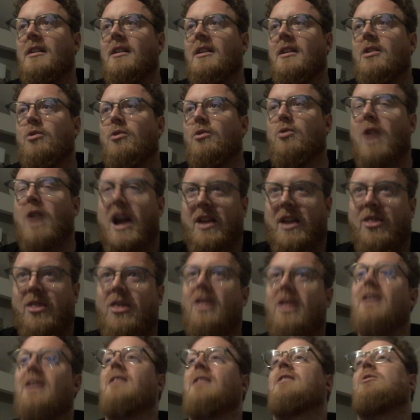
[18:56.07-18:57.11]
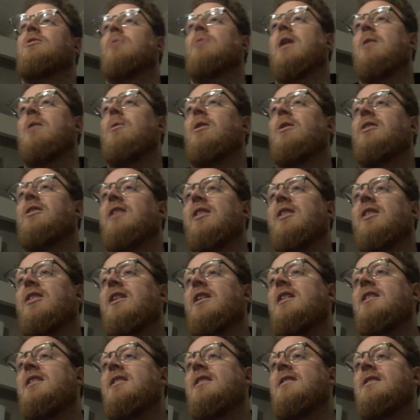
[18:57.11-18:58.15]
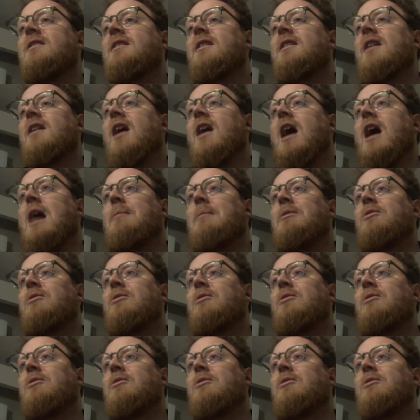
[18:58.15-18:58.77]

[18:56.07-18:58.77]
Wraith is what I want, I think. Armored